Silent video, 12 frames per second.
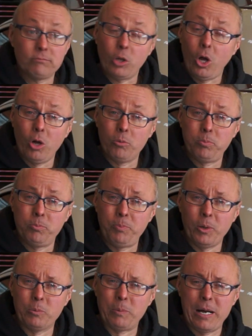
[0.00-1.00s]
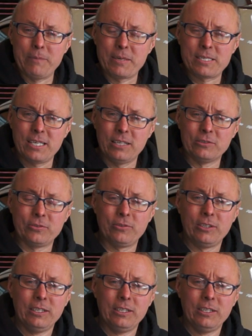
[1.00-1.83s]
all built by myself.